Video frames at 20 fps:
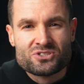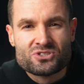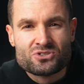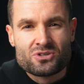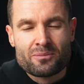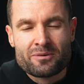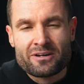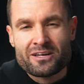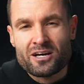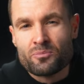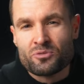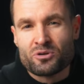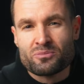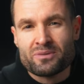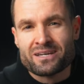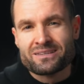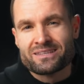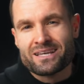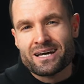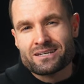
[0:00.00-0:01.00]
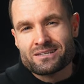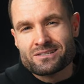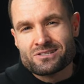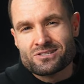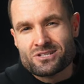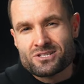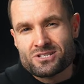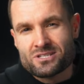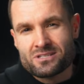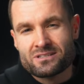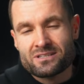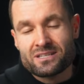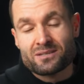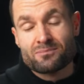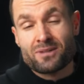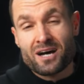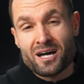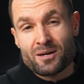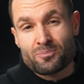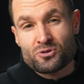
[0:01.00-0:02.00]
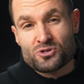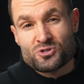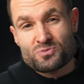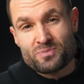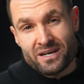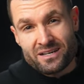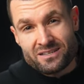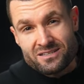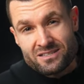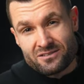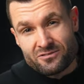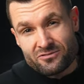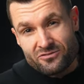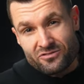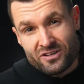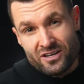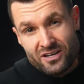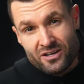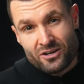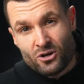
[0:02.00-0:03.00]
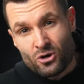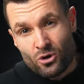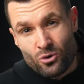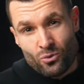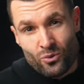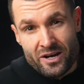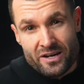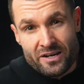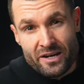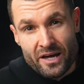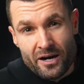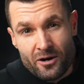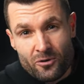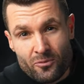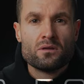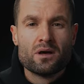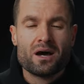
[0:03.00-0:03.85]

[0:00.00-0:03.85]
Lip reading: so I'm gonna help you make that decision in my perspective right now.